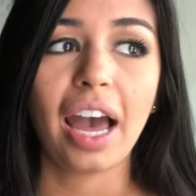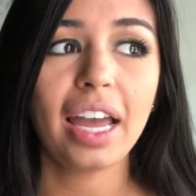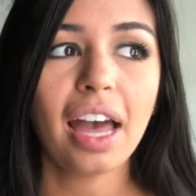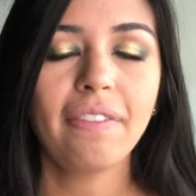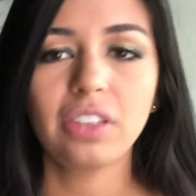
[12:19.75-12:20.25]
I
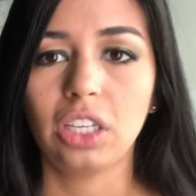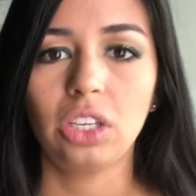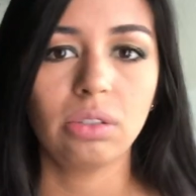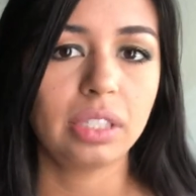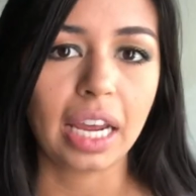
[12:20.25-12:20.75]
haven't
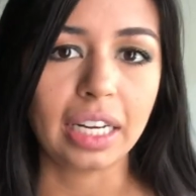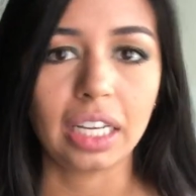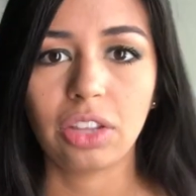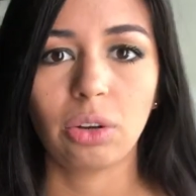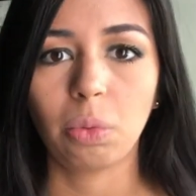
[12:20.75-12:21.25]
used
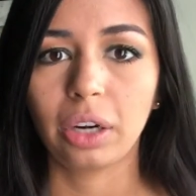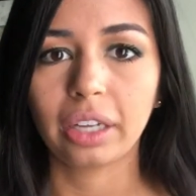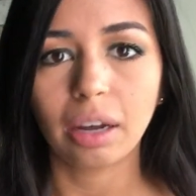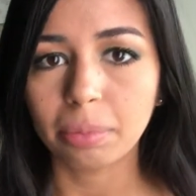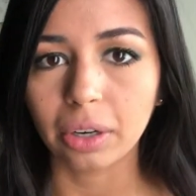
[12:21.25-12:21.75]
any other
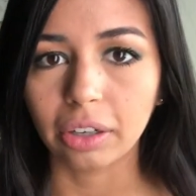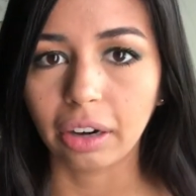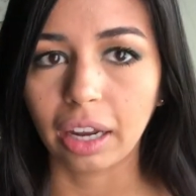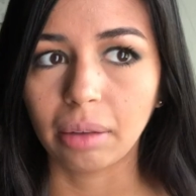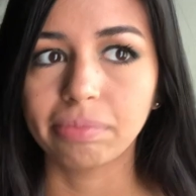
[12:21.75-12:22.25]
workout
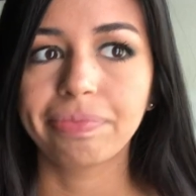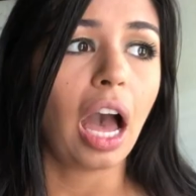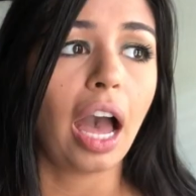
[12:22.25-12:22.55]
program.